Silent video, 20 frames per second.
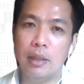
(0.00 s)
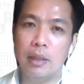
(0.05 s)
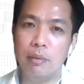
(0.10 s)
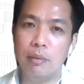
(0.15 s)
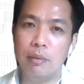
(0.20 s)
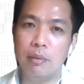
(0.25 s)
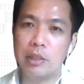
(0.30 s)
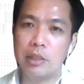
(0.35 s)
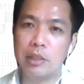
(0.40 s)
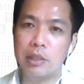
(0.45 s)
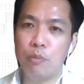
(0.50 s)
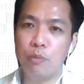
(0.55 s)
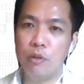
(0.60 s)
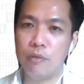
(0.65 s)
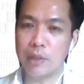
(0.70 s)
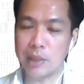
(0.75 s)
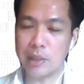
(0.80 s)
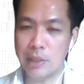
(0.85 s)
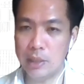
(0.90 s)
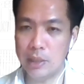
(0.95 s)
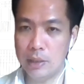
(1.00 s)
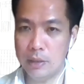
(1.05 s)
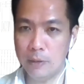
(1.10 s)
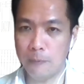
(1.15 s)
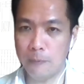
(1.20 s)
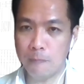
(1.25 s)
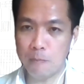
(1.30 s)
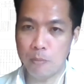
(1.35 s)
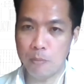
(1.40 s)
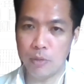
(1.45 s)
let's say
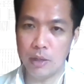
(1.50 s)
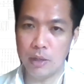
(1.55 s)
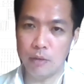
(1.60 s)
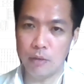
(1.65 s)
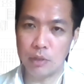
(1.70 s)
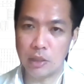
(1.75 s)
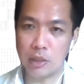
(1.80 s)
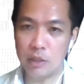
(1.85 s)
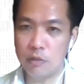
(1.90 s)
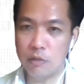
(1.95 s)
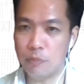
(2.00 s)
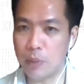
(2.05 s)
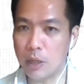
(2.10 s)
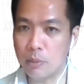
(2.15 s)
previously you have received